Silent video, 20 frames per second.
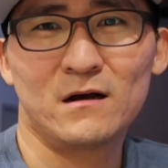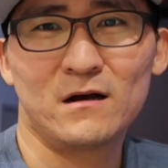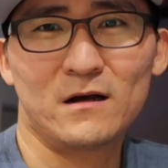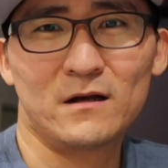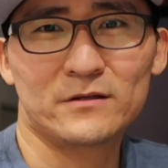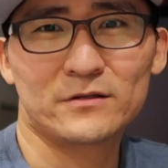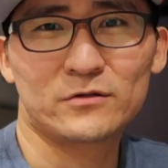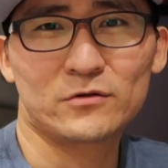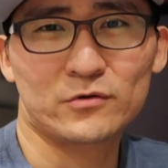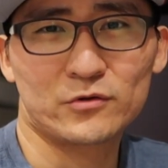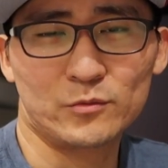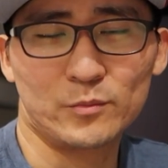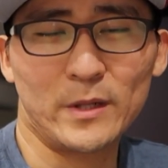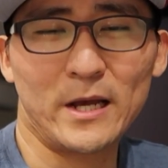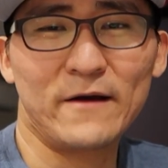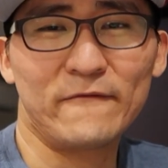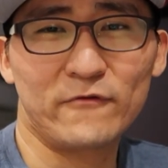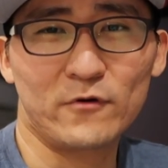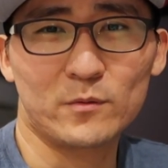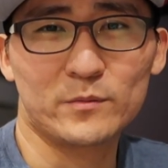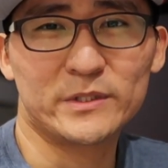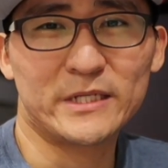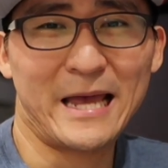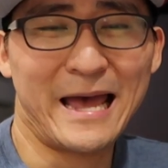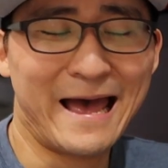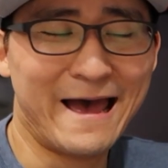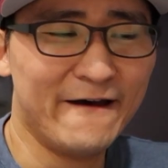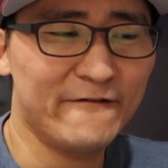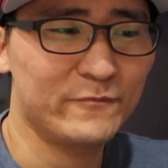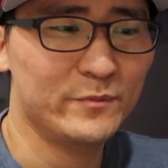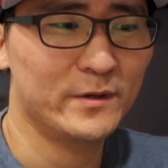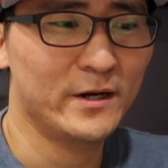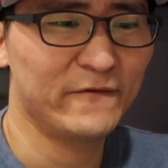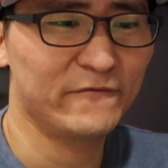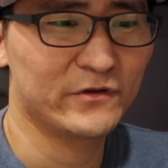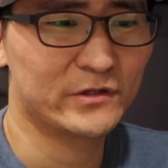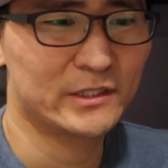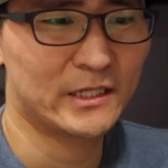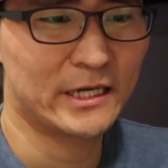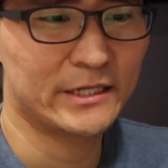on social platforms have been
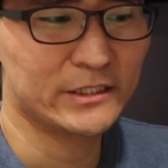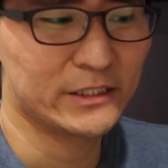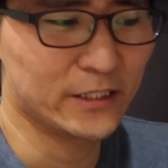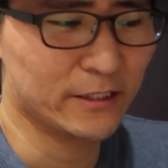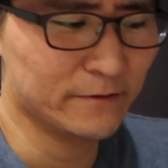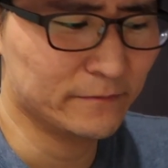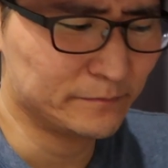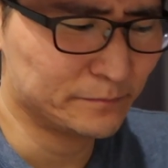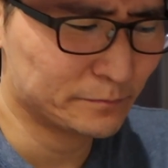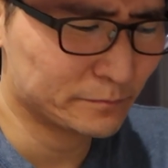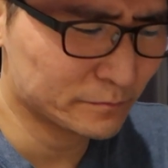emphasizing,